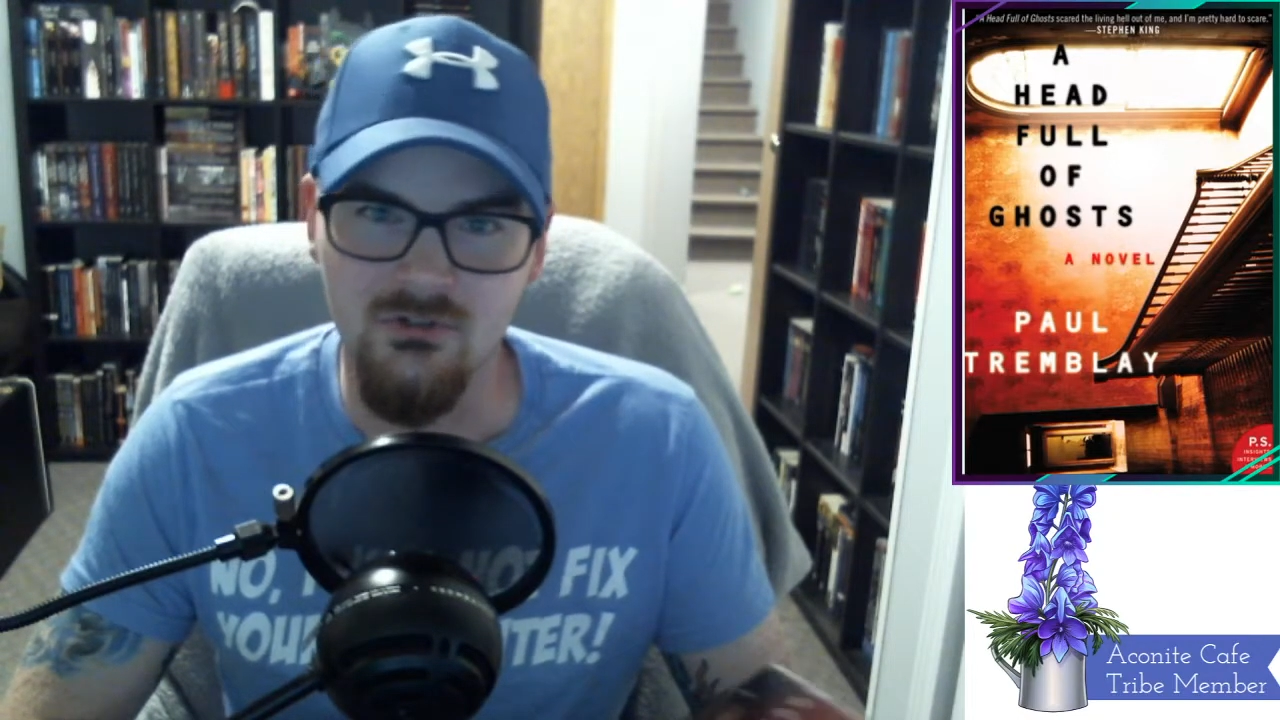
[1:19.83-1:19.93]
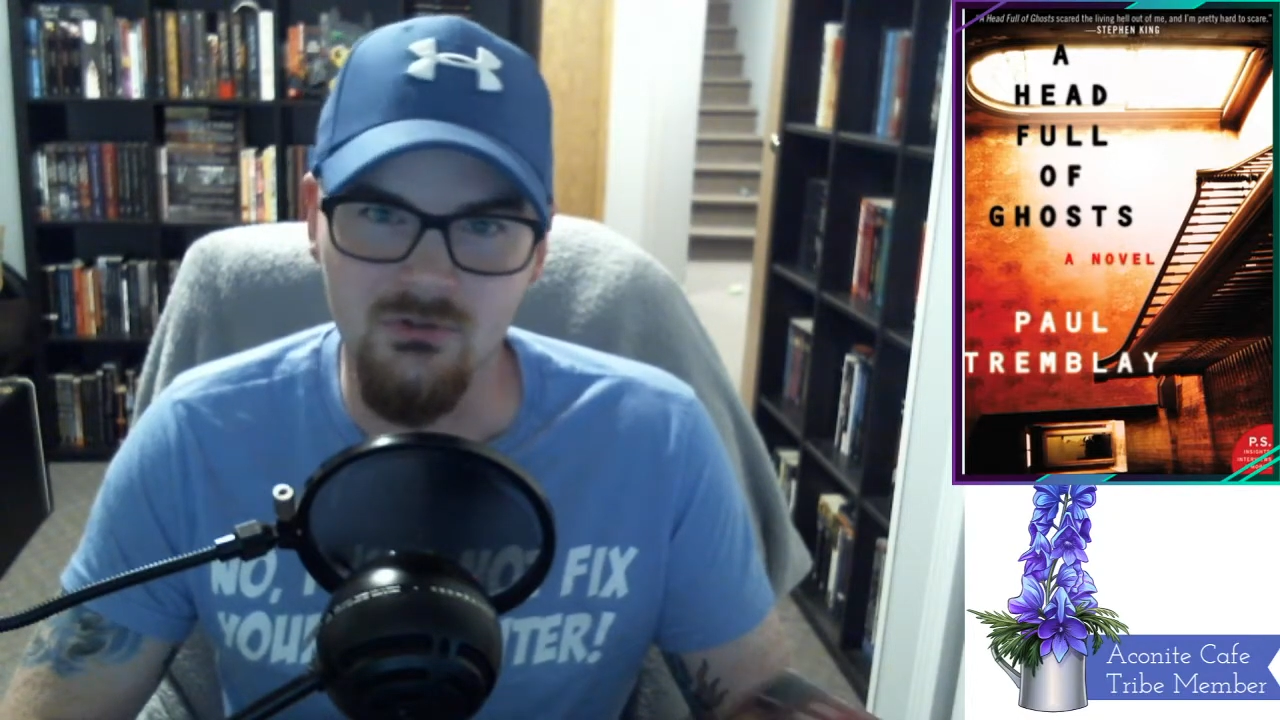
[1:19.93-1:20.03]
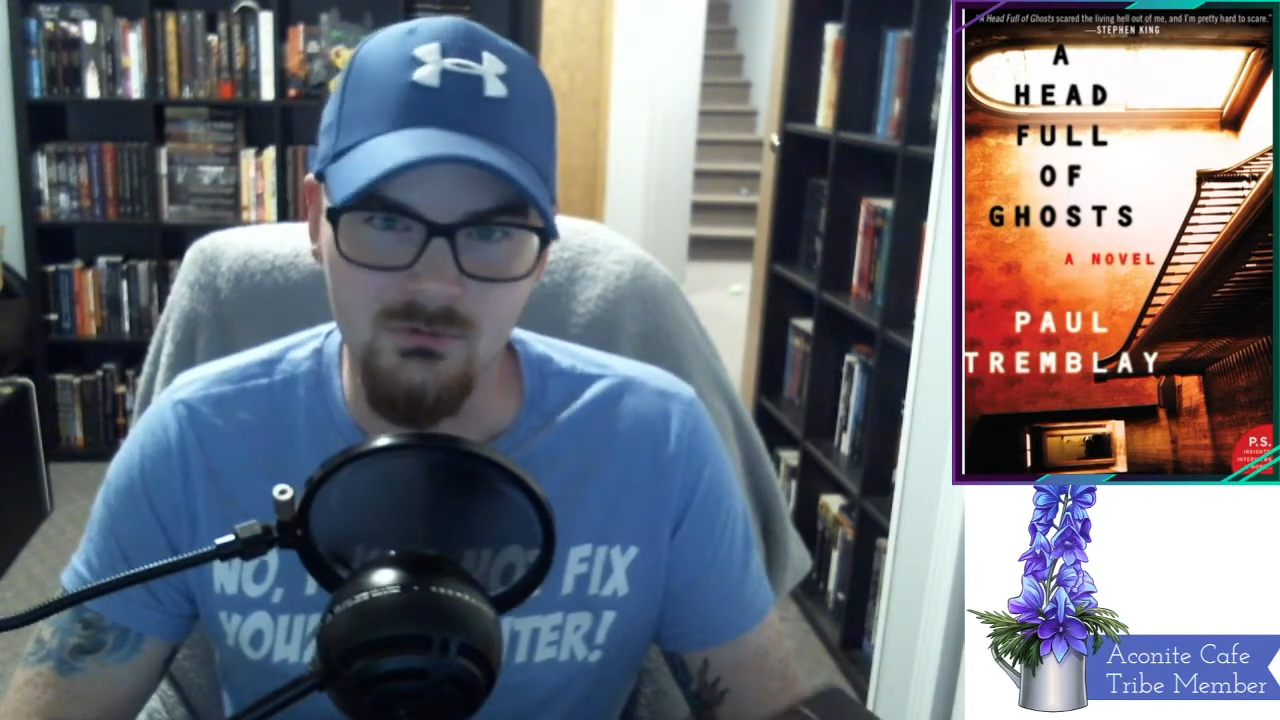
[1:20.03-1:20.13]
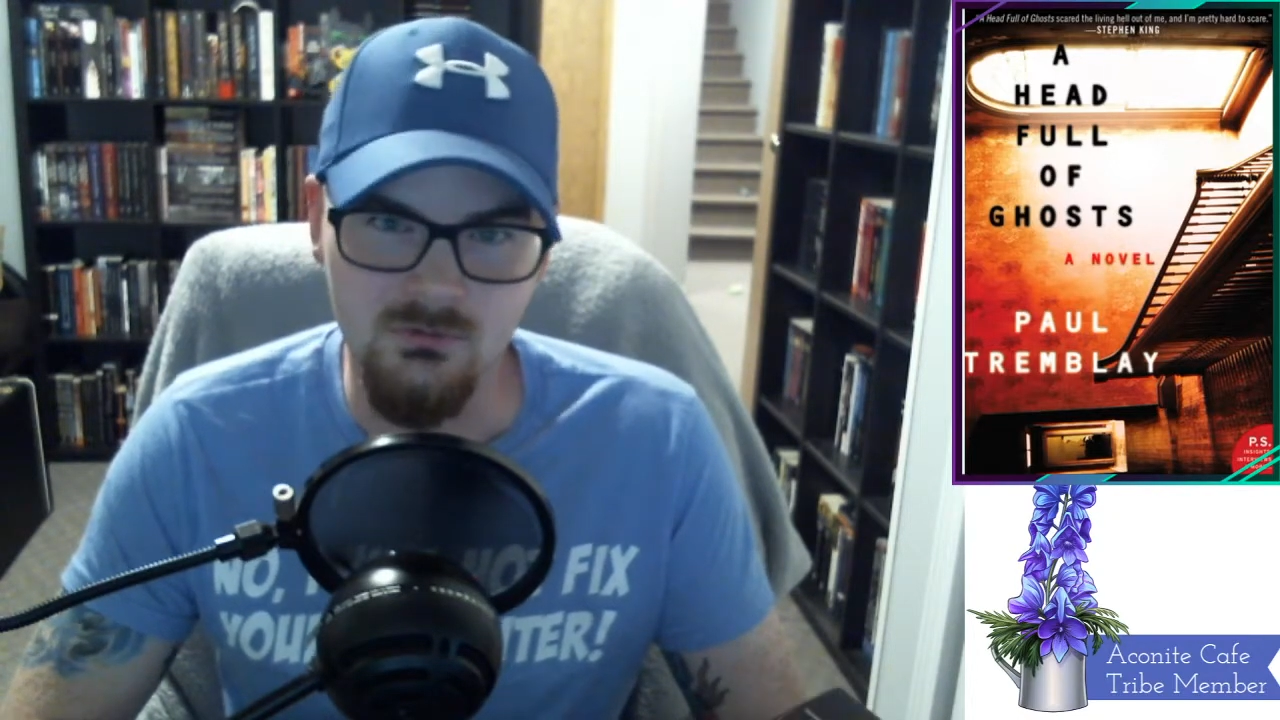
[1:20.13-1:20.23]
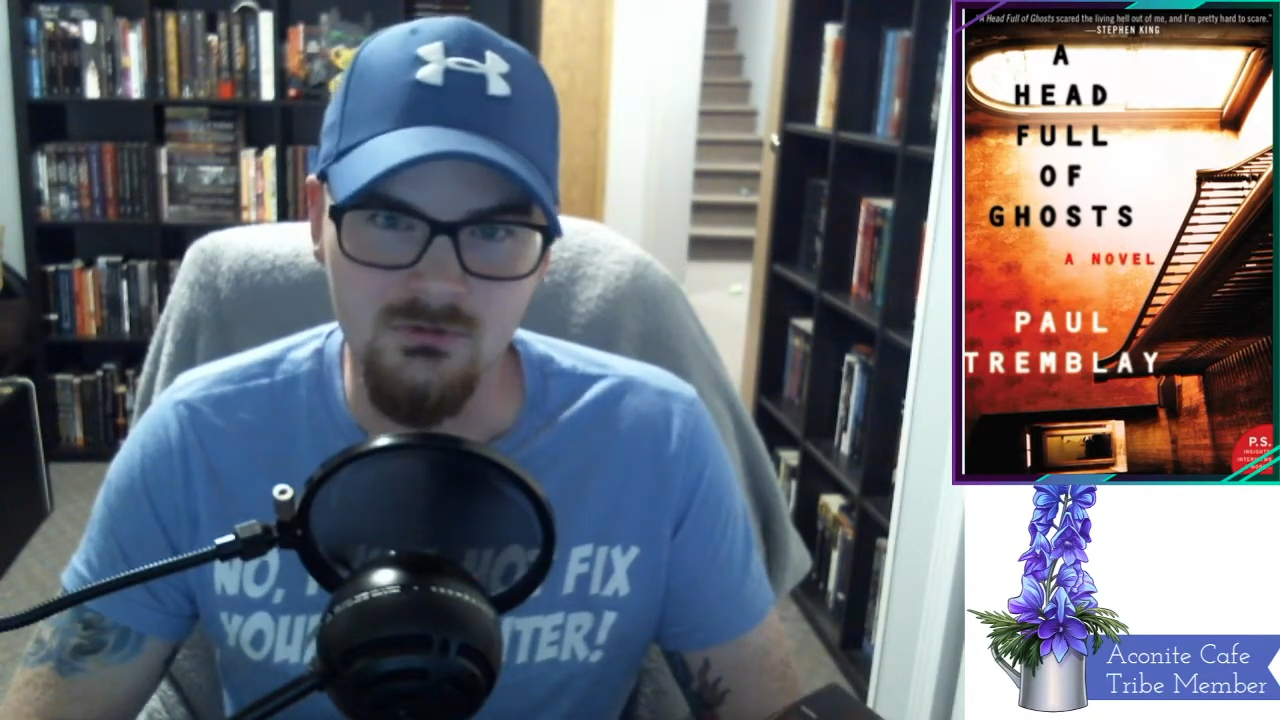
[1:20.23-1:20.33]

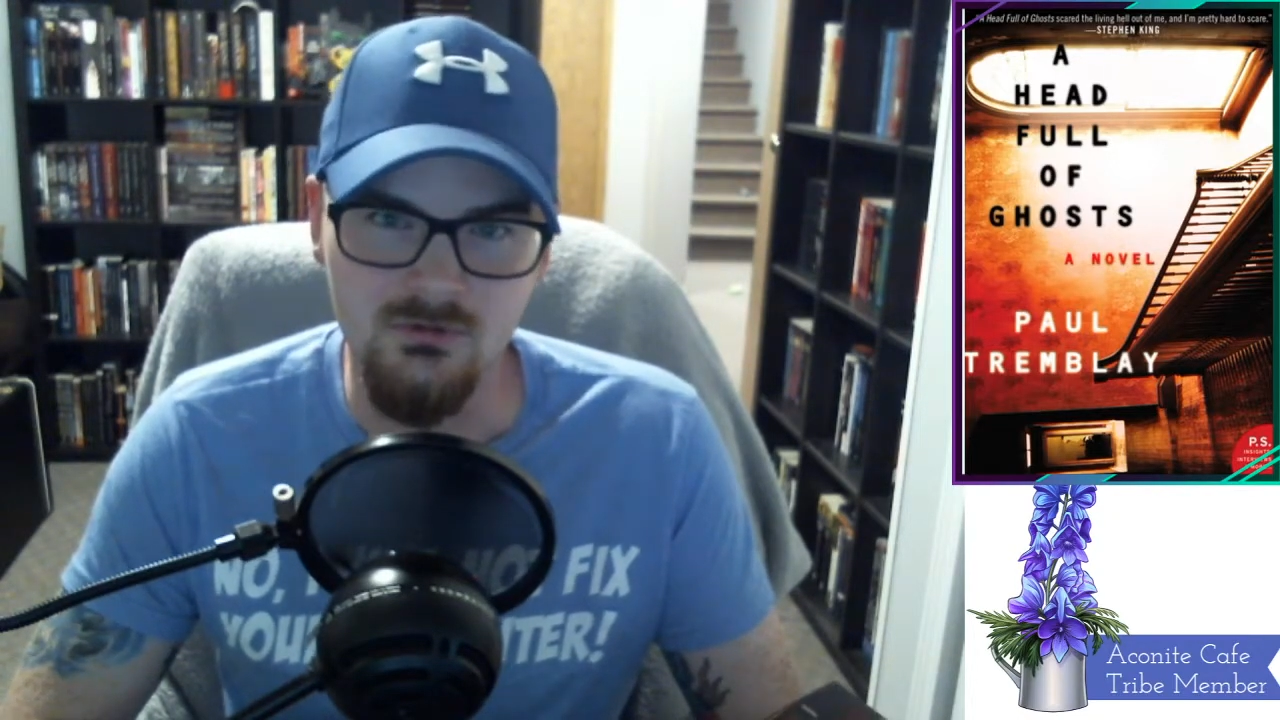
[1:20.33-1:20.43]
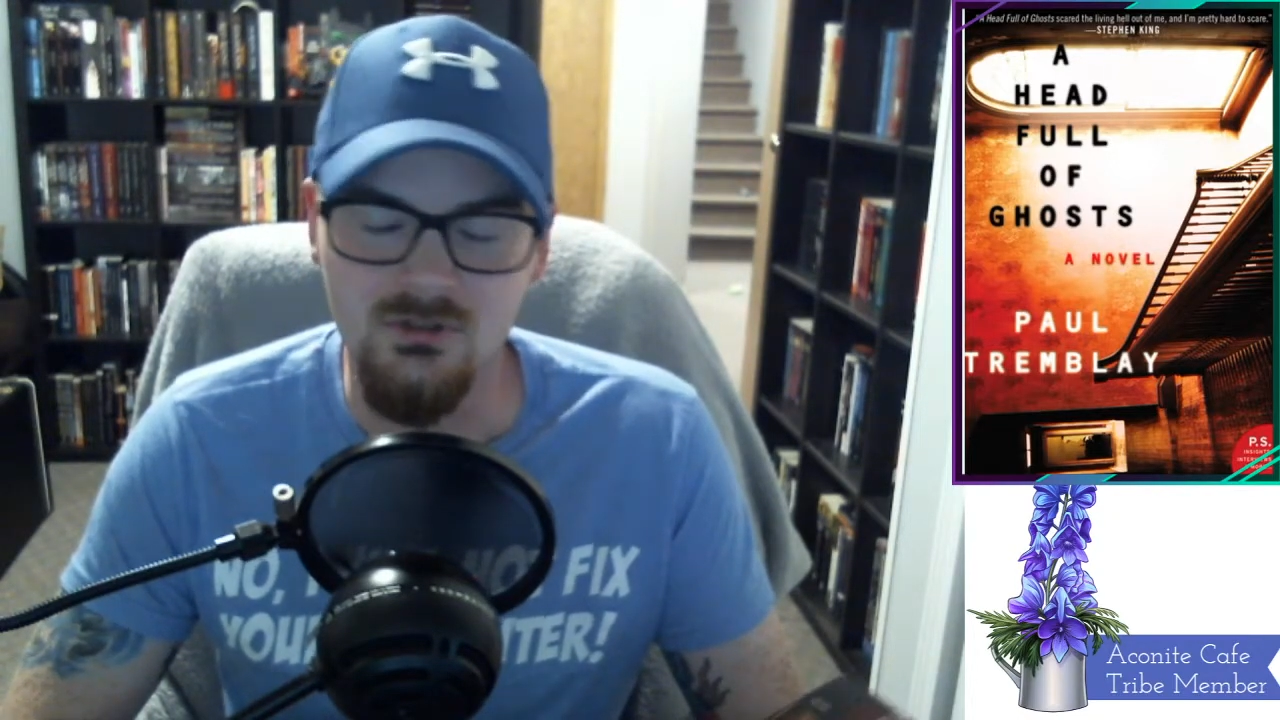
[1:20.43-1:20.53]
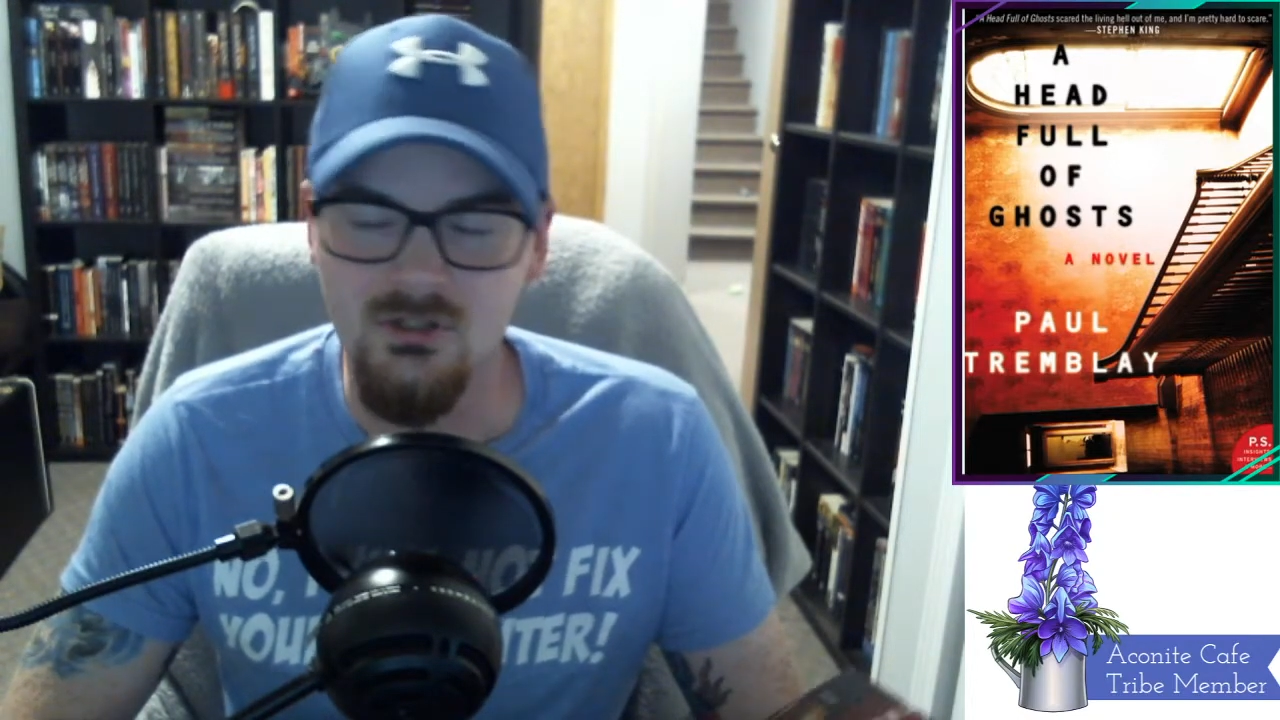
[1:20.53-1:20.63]
school.